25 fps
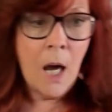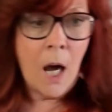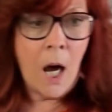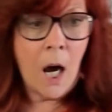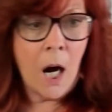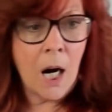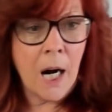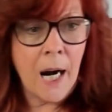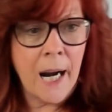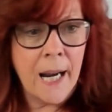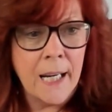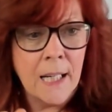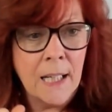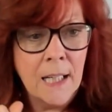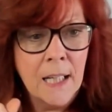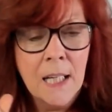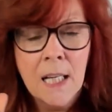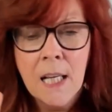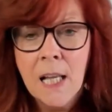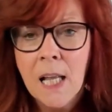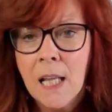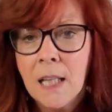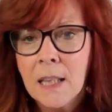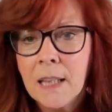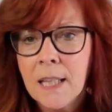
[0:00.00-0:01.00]
All right,
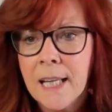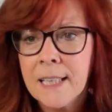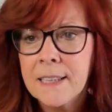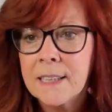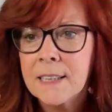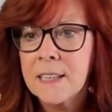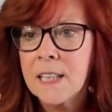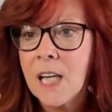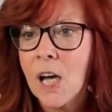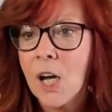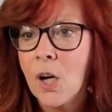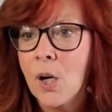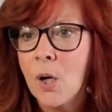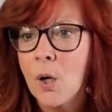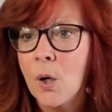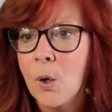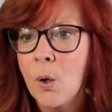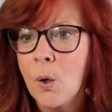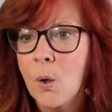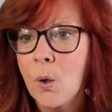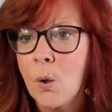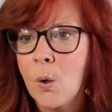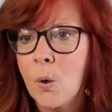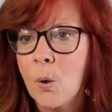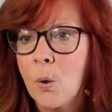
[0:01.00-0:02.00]
let's
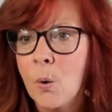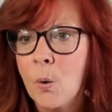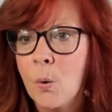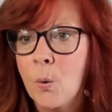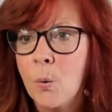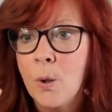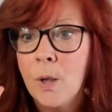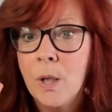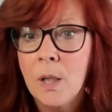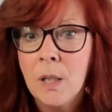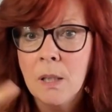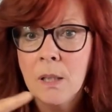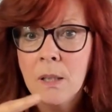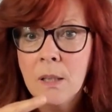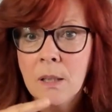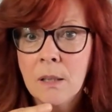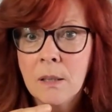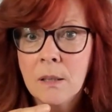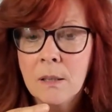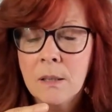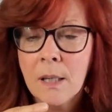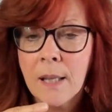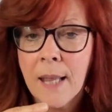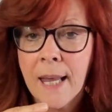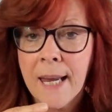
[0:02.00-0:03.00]
go
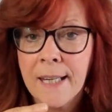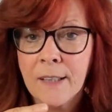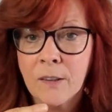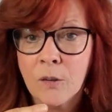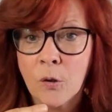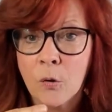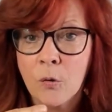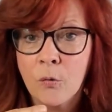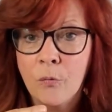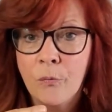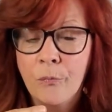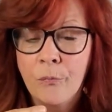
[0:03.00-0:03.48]
to the handle.